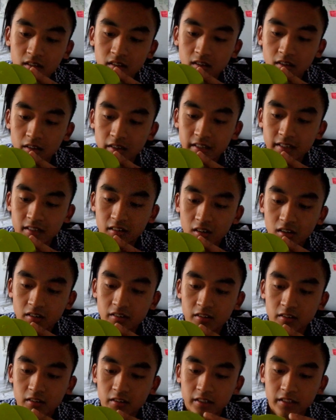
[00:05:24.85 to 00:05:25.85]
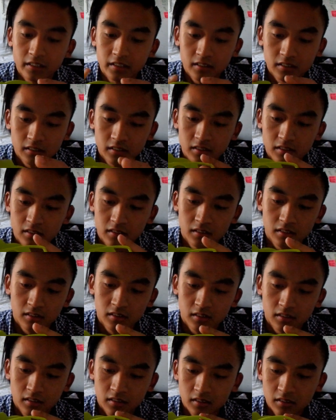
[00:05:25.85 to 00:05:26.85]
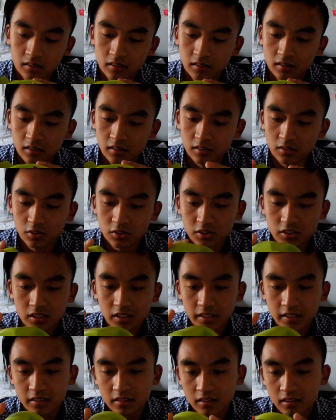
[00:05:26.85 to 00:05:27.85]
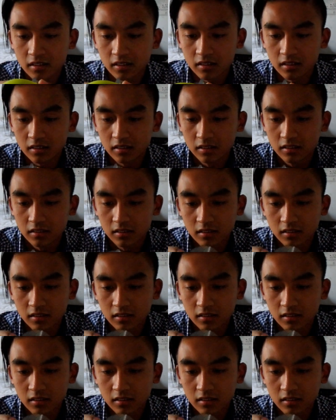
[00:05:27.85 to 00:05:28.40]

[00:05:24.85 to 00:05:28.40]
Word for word: The lid on the lid looks like uh,